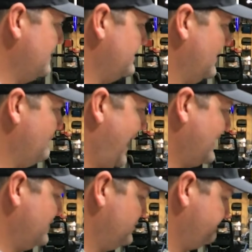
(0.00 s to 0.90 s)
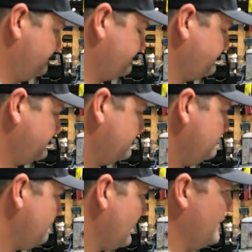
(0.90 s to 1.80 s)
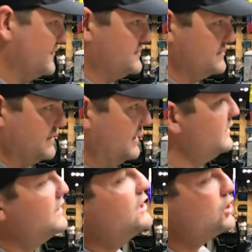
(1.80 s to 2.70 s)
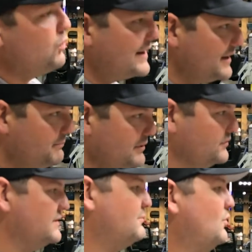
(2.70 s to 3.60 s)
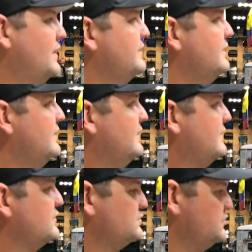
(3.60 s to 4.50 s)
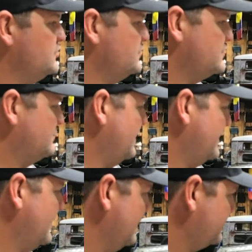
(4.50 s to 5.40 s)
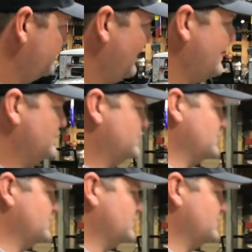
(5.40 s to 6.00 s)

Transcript: neat uh, package. And this is uh, quite a built-up one. This was used to run a survival